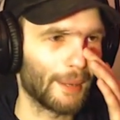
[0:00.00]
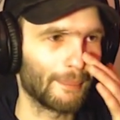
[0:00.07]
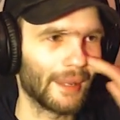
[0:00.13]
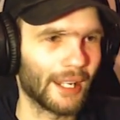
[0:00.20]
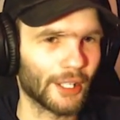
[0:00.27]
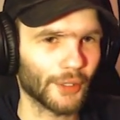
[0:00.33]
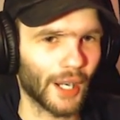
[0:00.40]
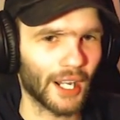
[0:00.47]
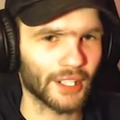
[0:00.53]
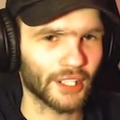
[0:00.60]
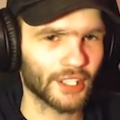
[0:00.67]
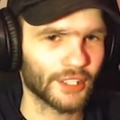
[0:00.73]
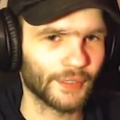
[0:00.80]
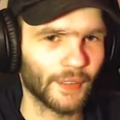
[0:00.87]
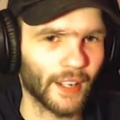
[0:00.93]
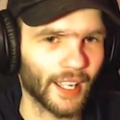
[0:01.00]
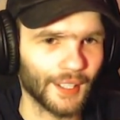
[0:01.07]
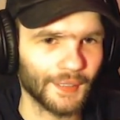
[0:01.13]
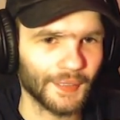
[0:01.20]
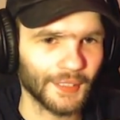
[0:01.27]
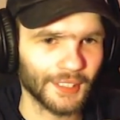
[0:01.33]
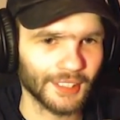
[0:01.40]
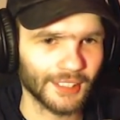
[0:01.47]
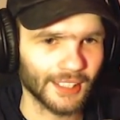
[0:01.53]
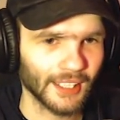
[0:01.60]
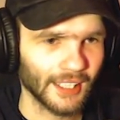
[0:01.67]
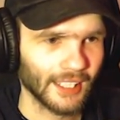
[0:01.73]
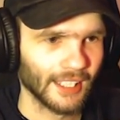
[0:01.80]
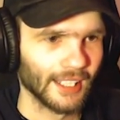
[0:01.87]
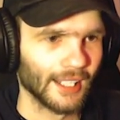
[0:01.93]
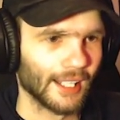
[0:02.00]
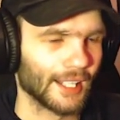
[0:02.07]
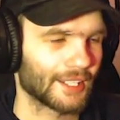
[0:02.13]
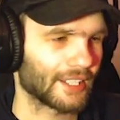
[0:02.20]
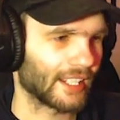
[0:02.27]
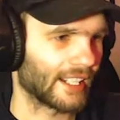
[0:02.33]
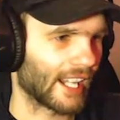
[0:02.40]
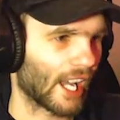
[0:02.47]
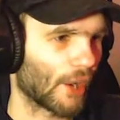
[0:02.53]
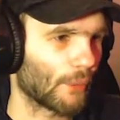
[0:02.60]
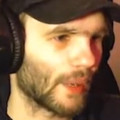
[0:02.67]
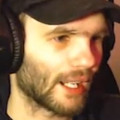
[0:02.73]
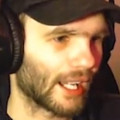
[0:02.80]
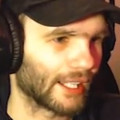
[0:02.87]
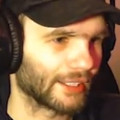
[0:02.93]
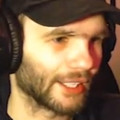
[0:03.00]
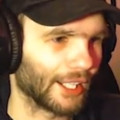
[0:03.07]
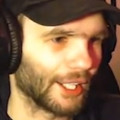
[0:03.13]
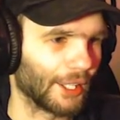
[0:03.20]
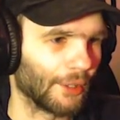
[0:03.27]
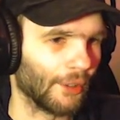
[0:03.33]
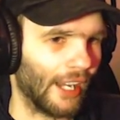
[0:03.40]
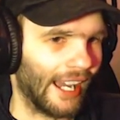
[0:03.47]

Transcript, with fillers: me trying to survive and seeing how well I go.